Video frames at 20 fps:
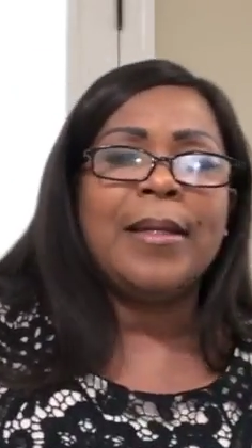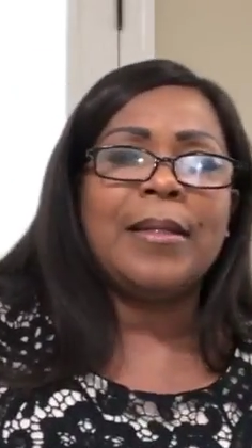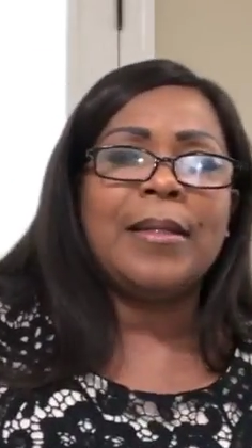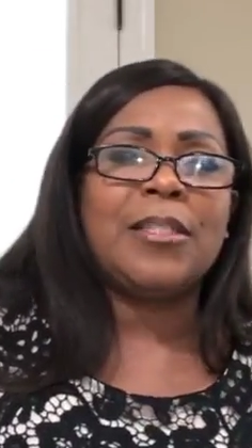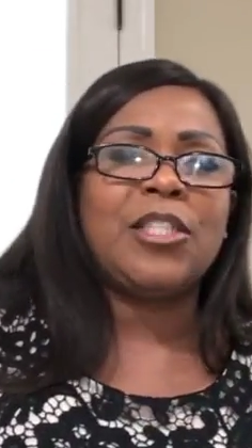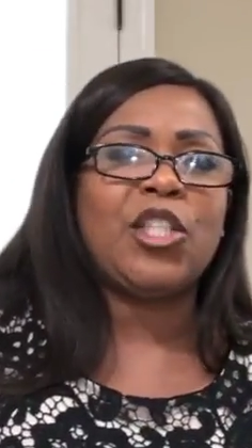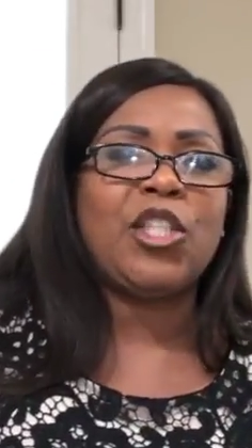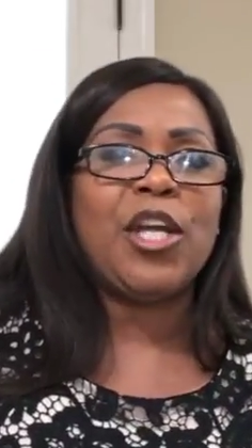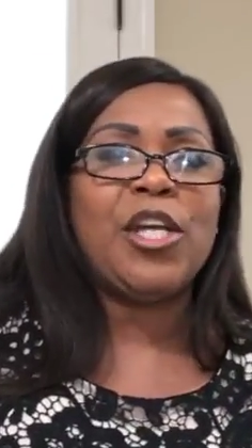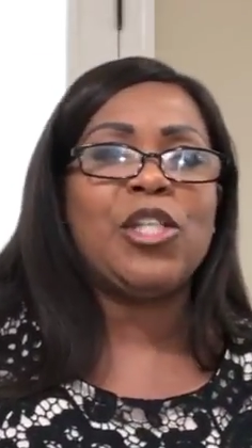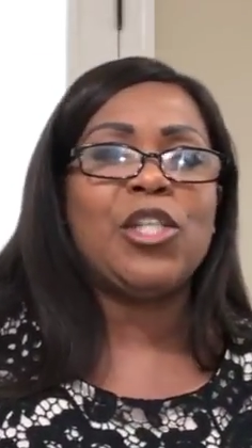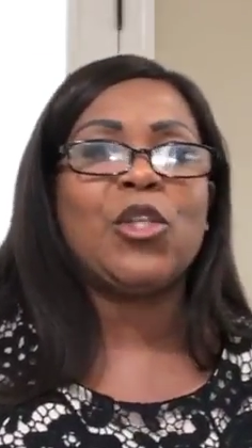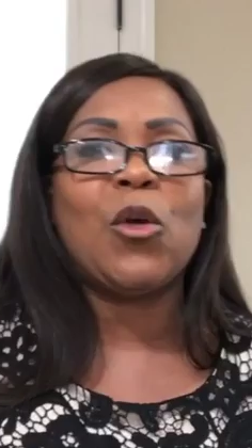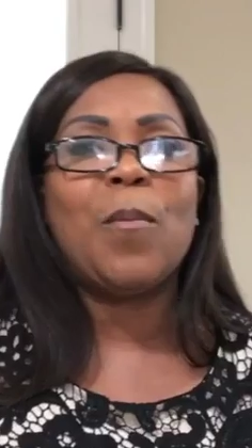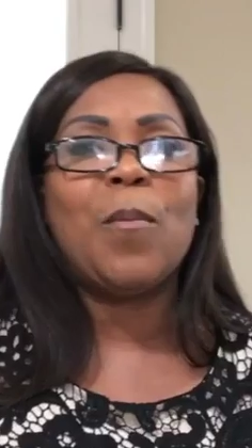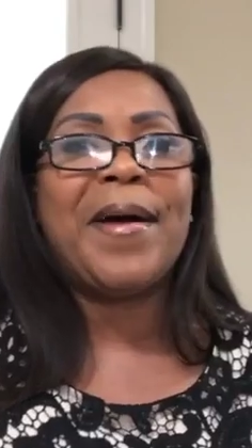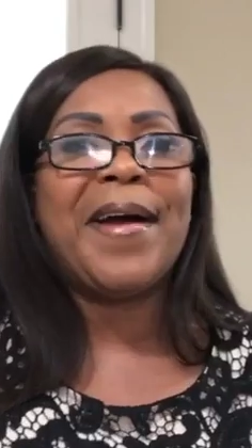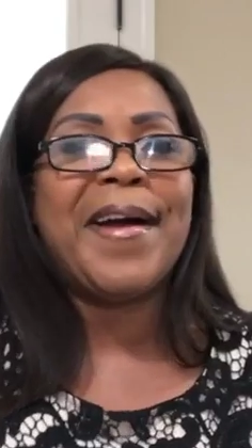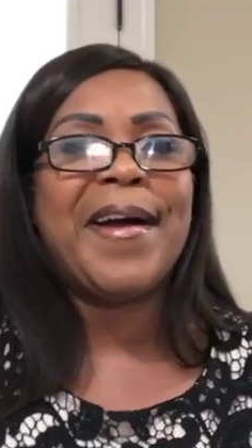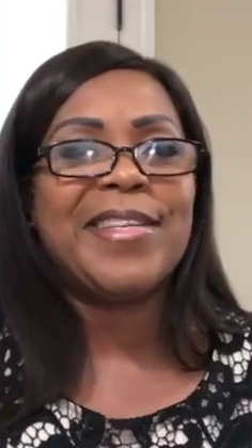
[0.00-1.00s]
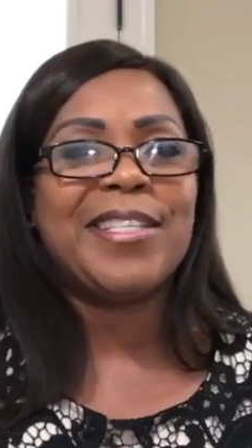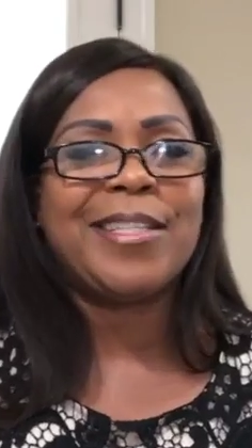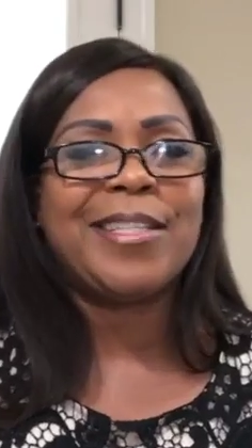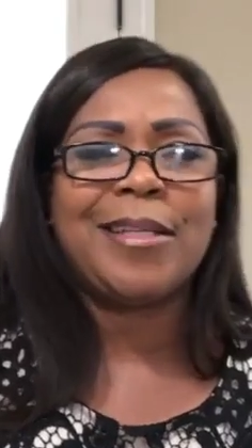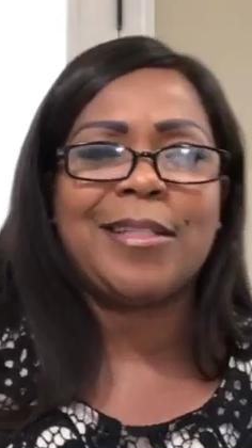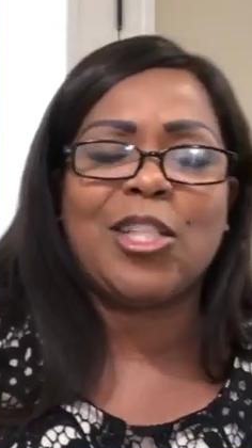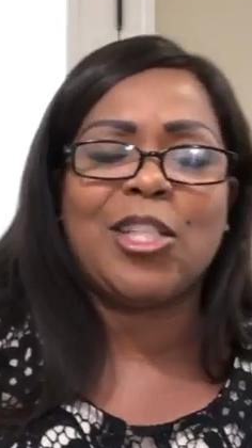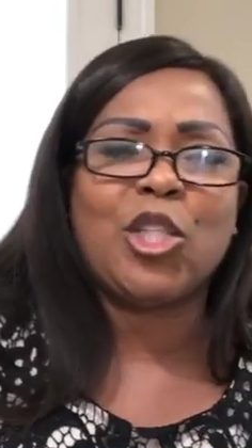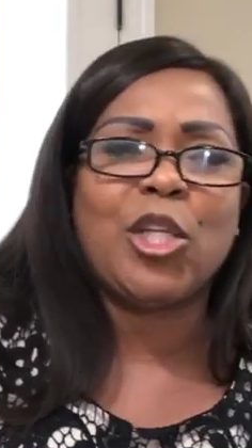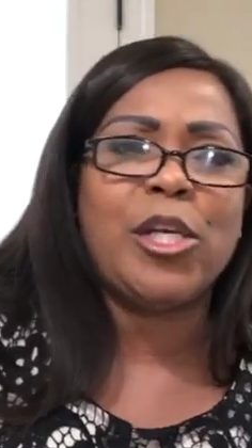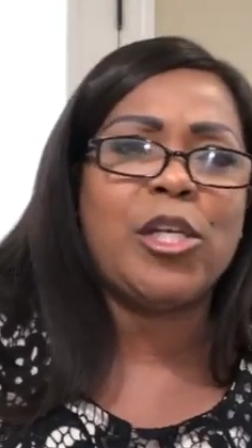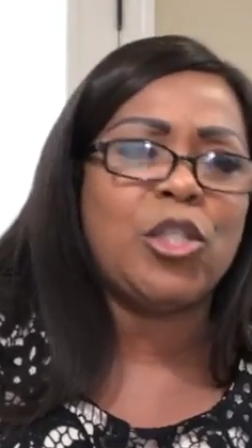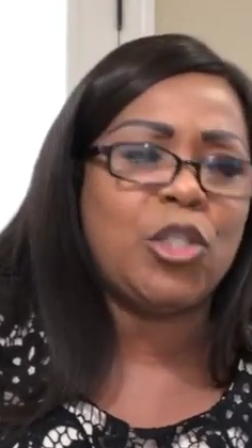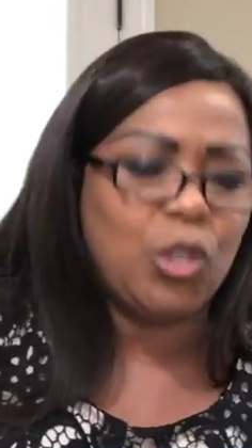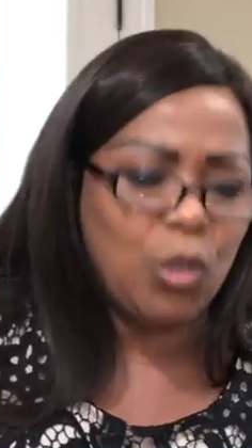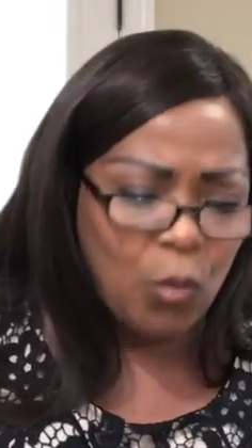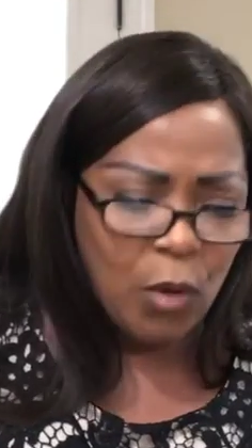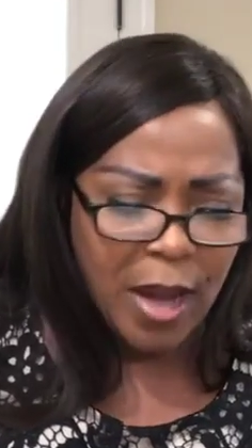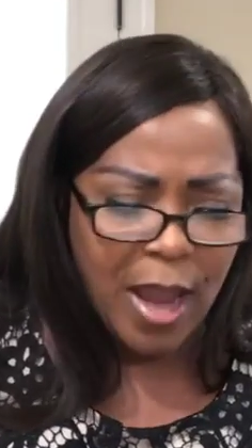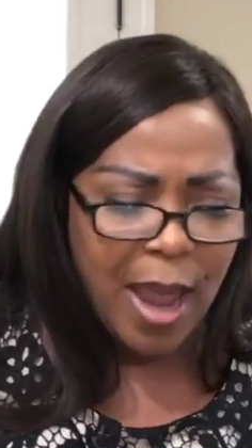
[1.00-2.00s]
to change your mindset, to
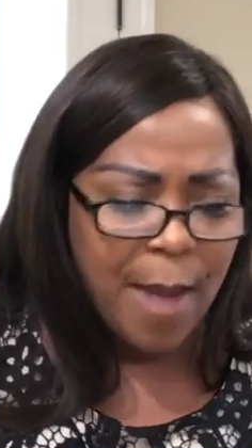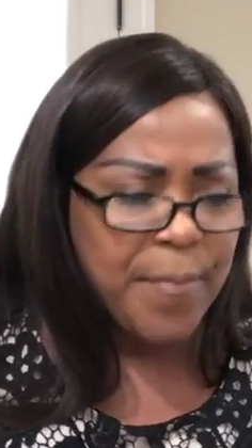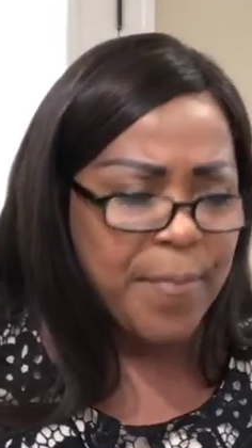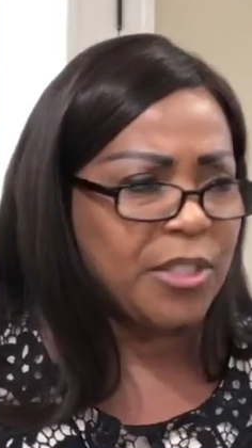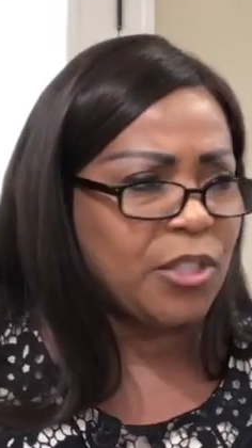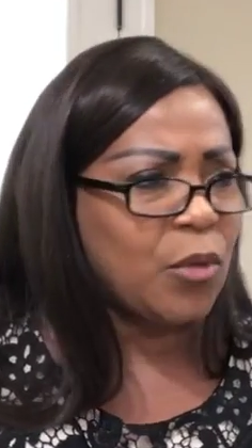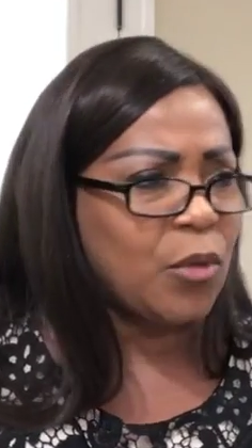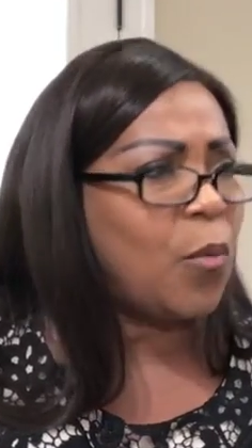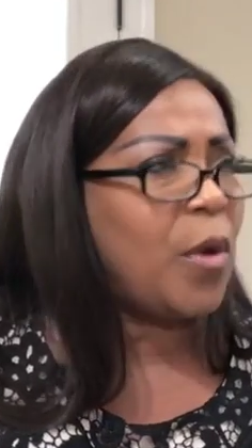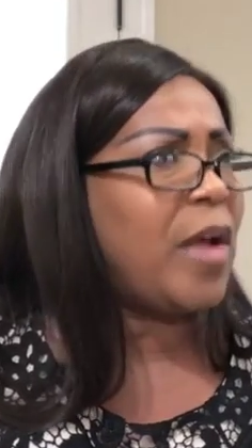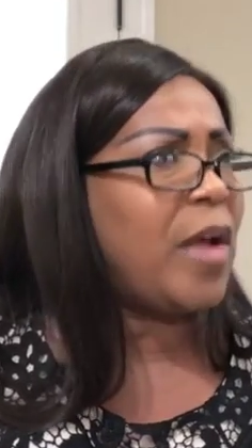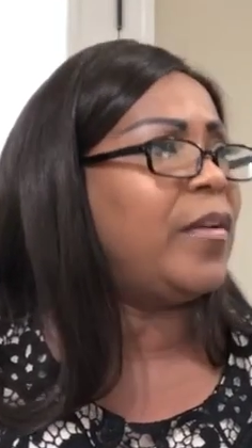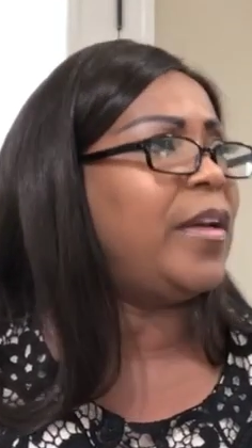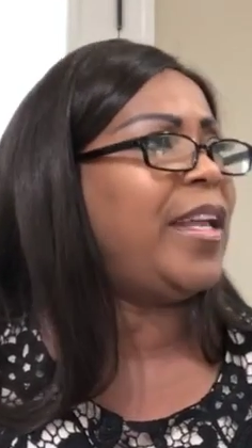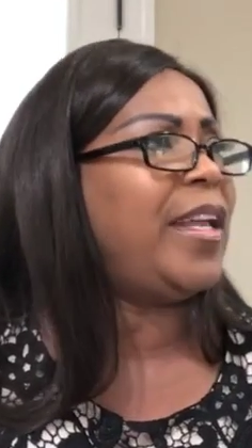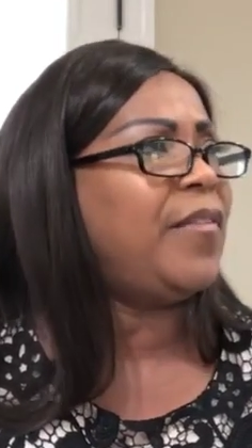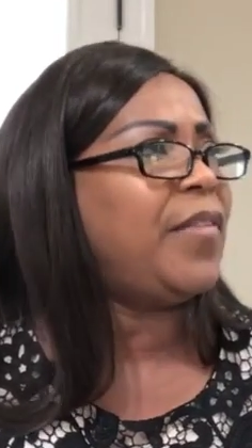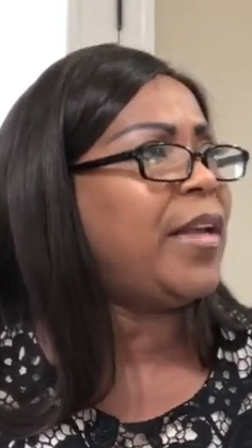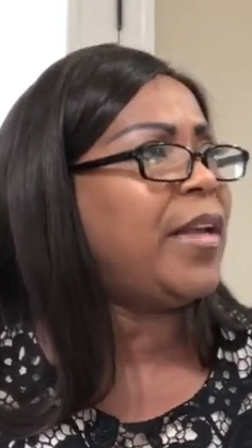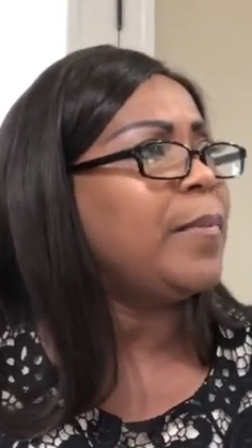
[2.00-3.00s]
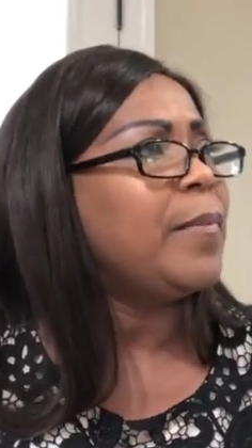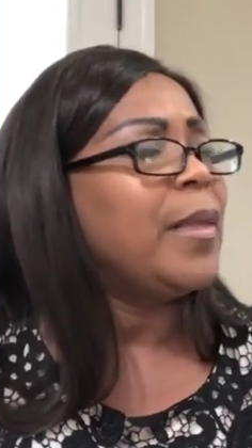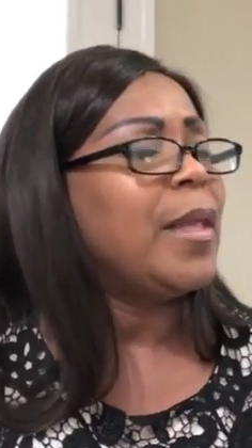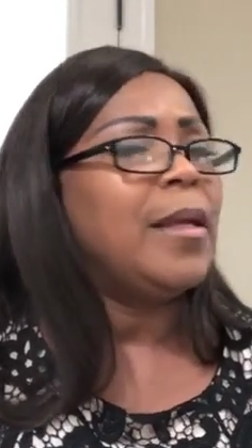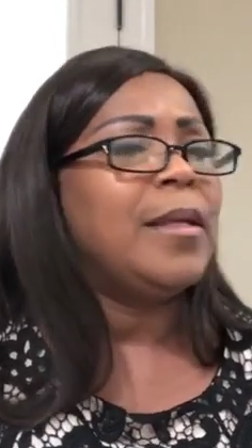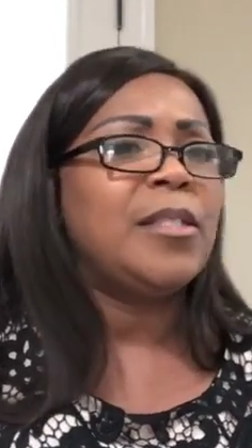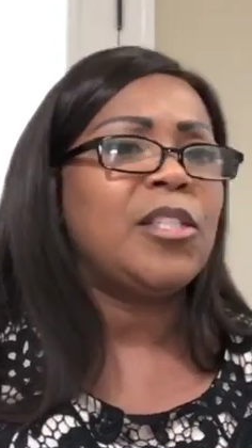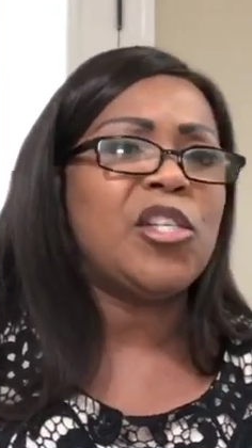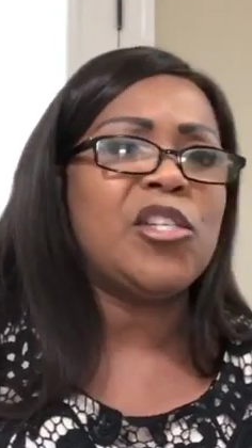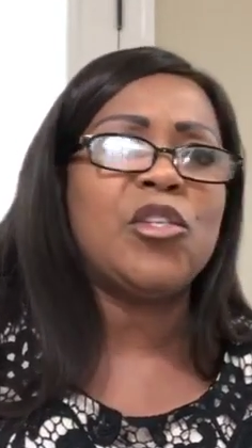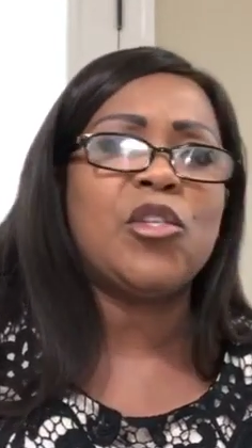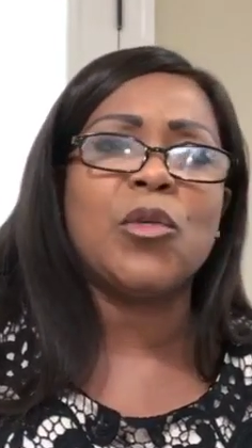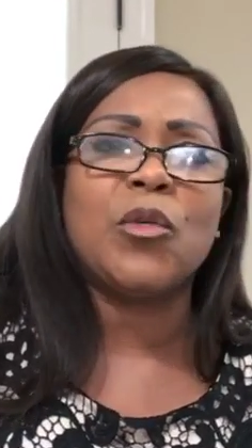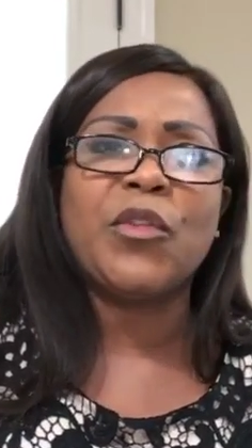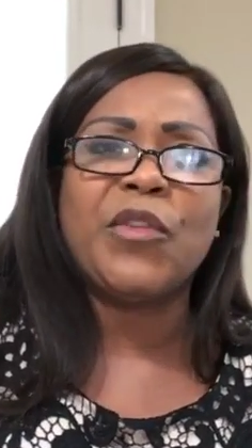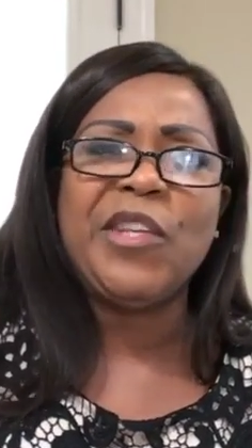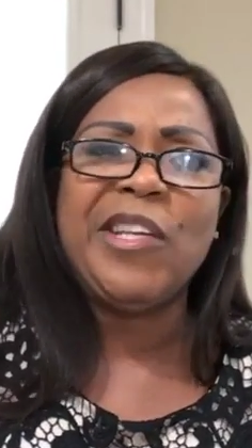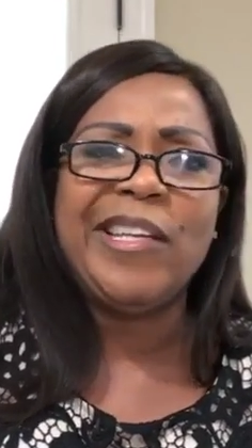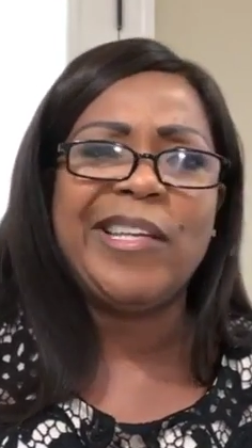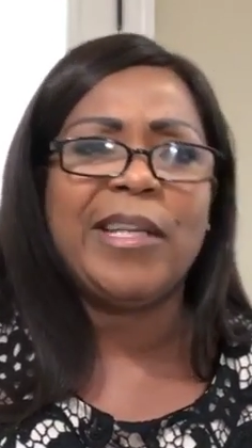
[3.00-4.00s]
change your habits, the way of living, change your
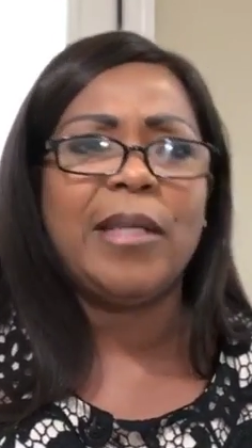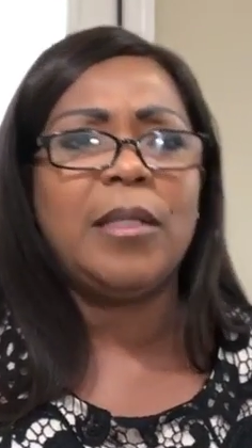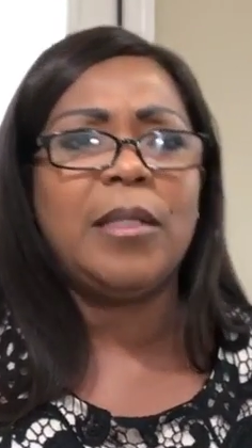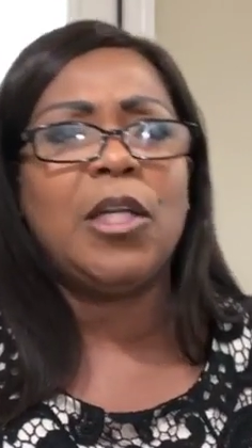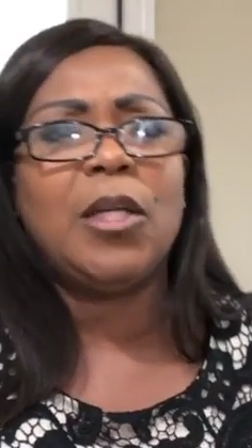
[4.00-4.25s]
thinking.